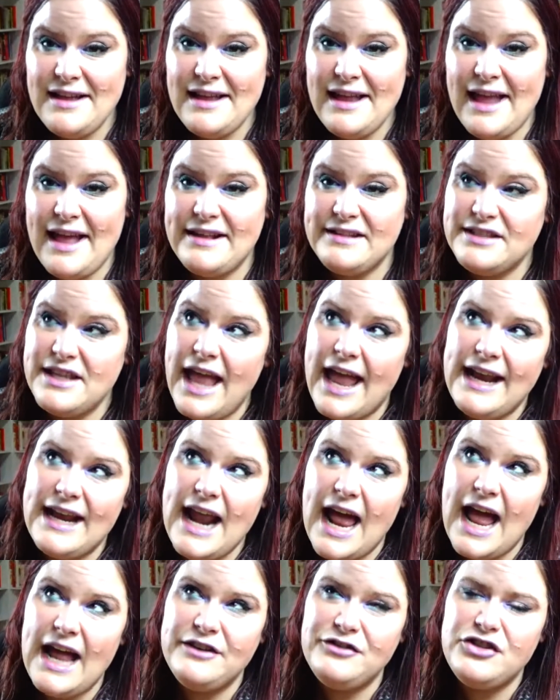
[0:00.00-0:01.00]
yes,
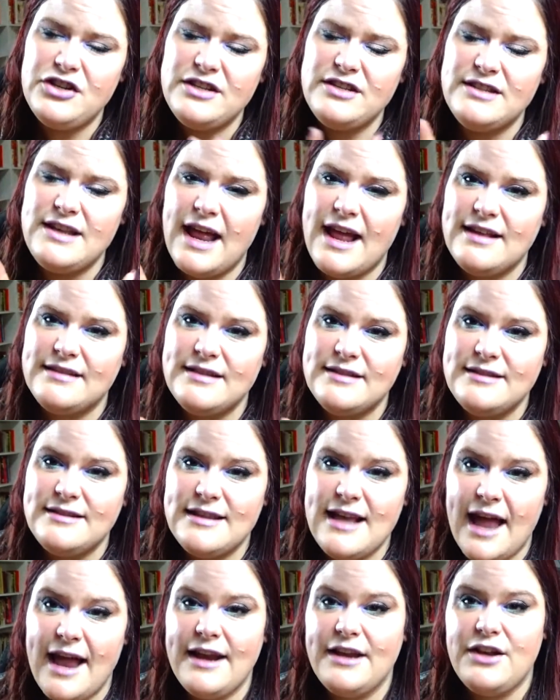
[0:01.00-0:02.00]
and just as a
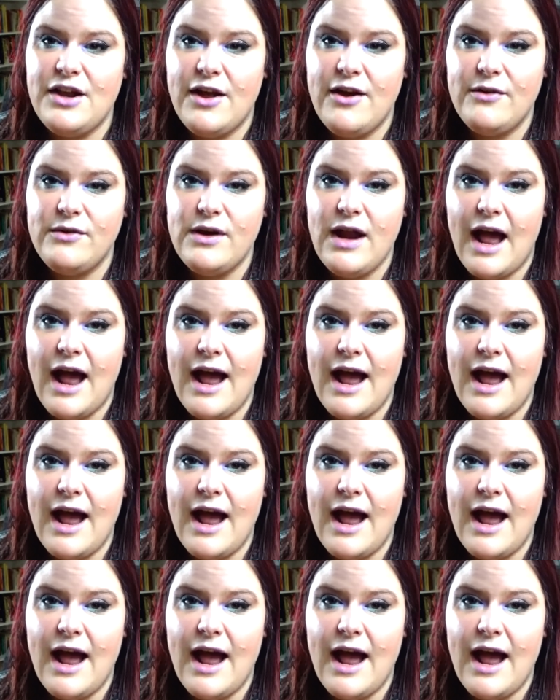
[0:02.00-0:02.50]
side note,